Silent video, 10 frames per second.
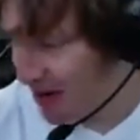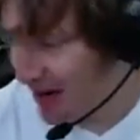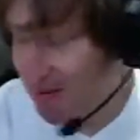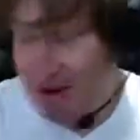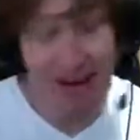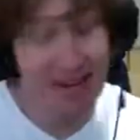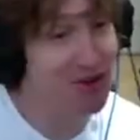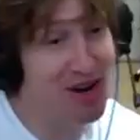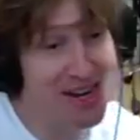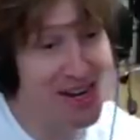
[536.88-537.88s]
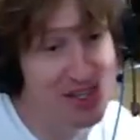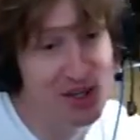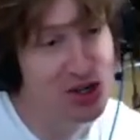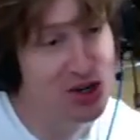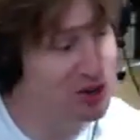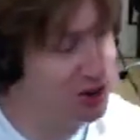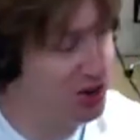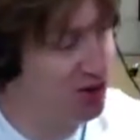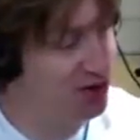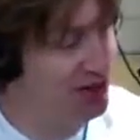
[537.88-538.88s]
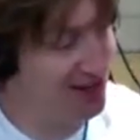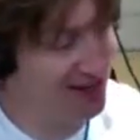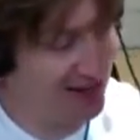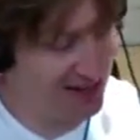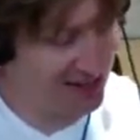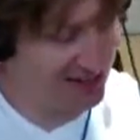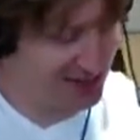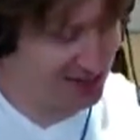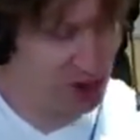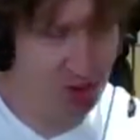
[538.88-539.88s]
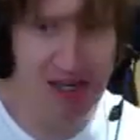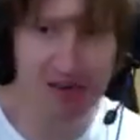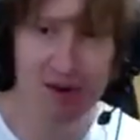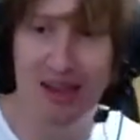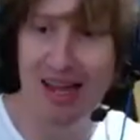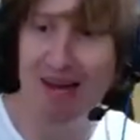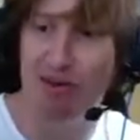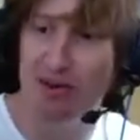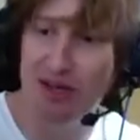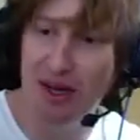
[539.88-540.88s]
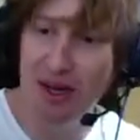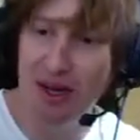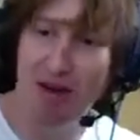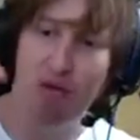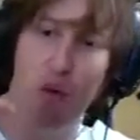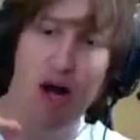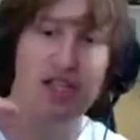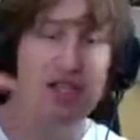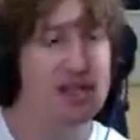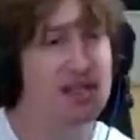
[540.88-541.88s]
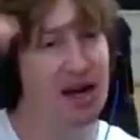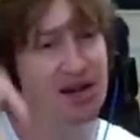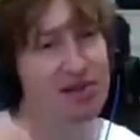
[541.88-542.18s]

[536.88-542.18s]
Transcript: I mean, it's funny because that just goes to show that like there's so many different levels of watching this kind of